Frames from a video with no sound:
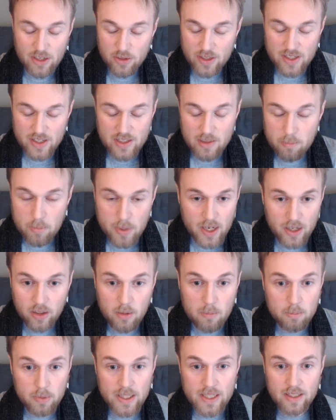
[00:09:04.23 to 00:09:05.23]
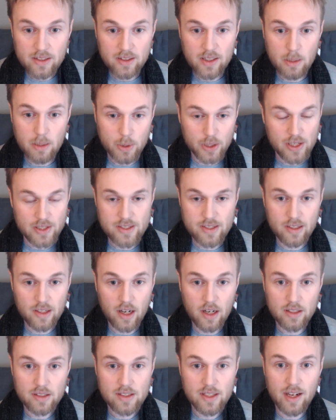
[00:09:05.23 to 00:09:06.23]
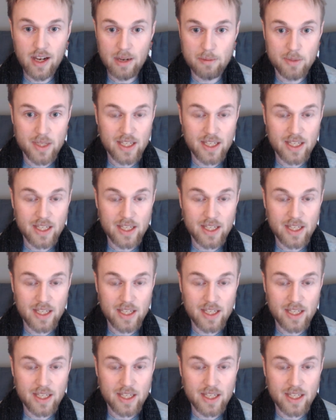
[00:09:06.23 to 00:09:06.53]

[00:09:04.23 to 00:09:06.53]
or disappear completely, because a lot of time